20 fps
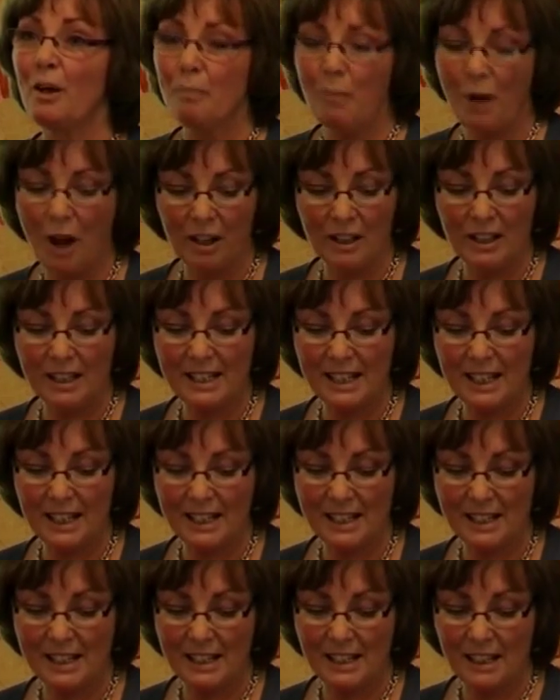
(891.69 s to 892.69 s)

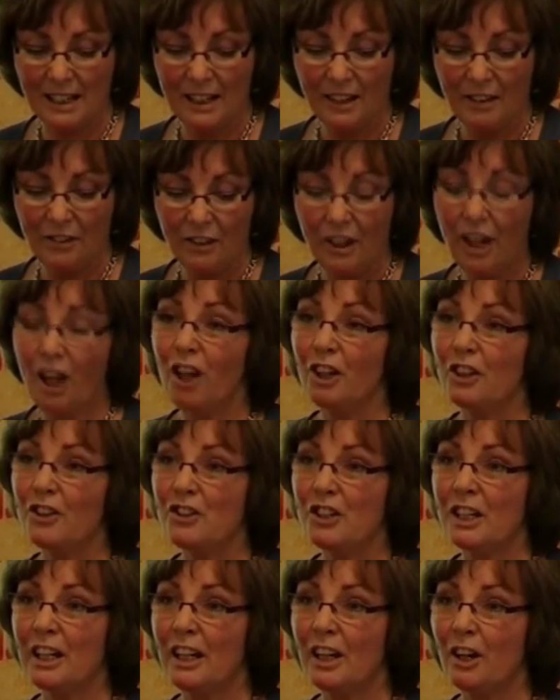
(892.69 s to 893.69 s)
politics,
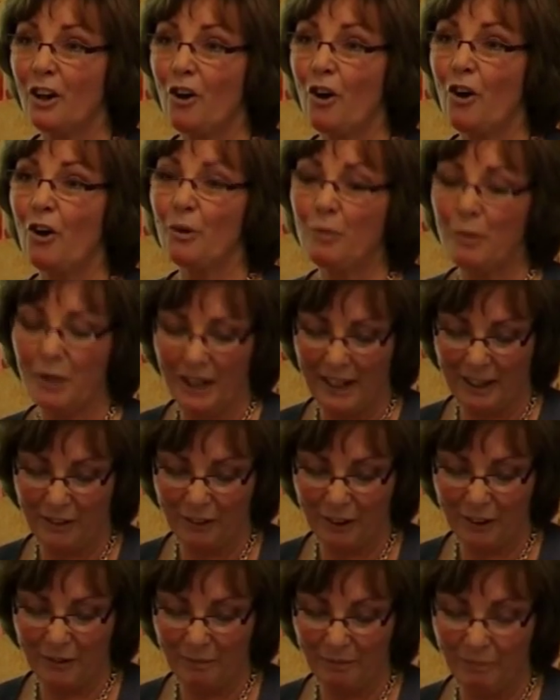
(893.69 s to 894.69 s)
theology, or
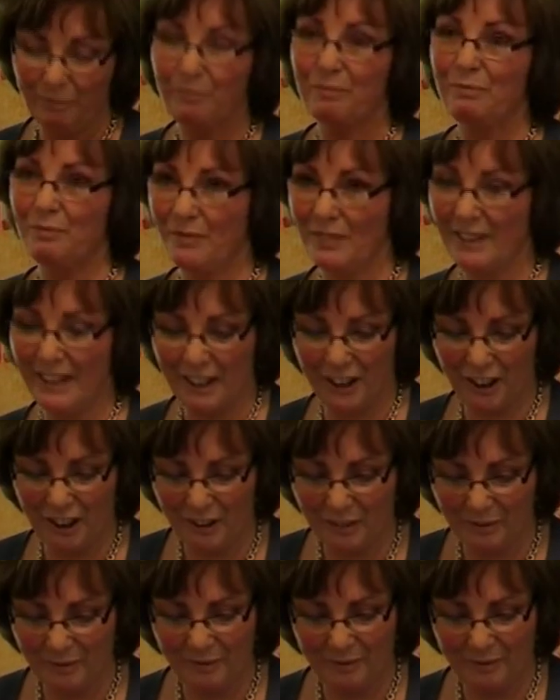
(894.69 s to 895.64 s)
whatever. Thank you.